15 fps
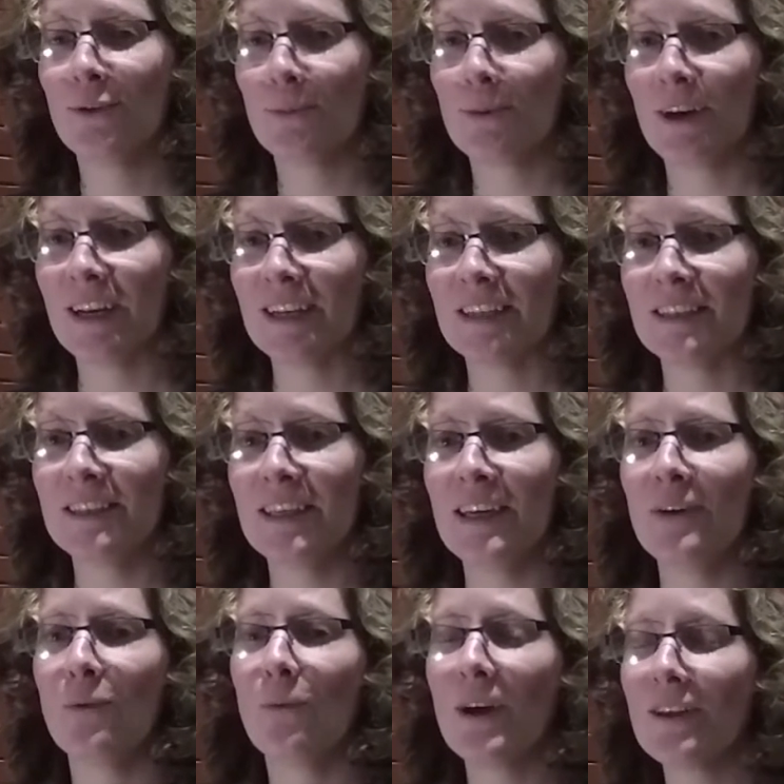your
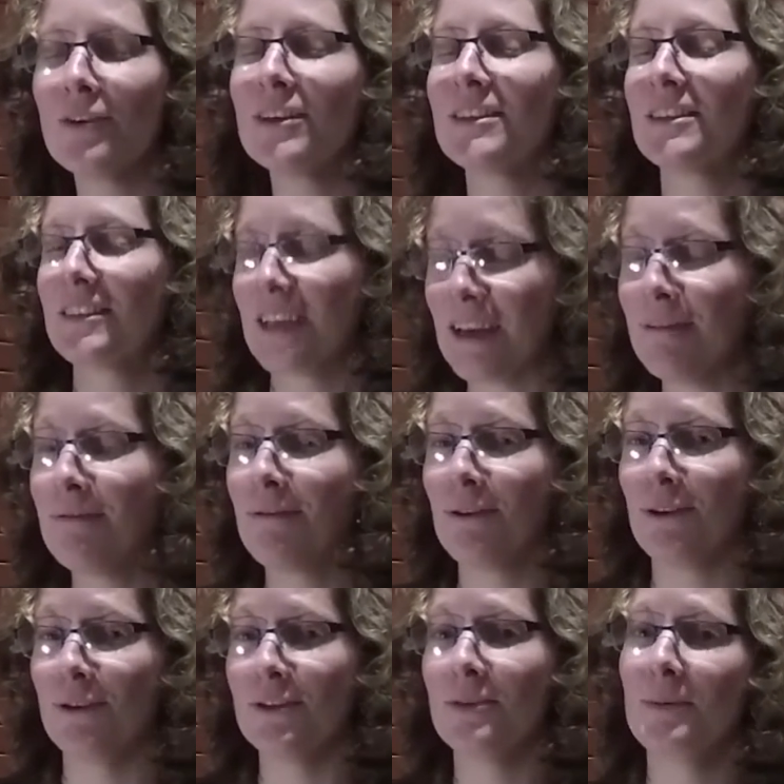pregnancy whether it's safe for
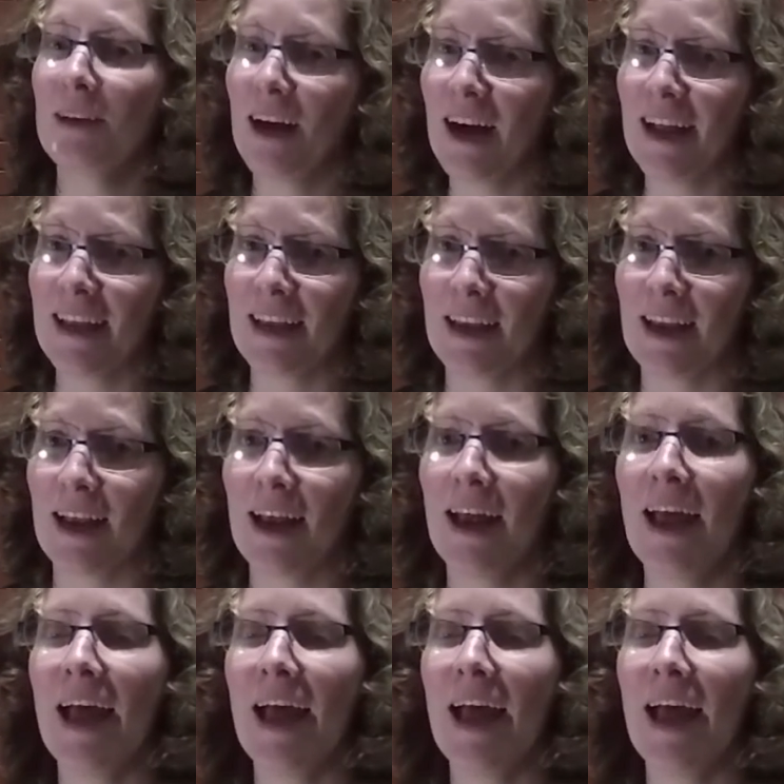you to be hiking.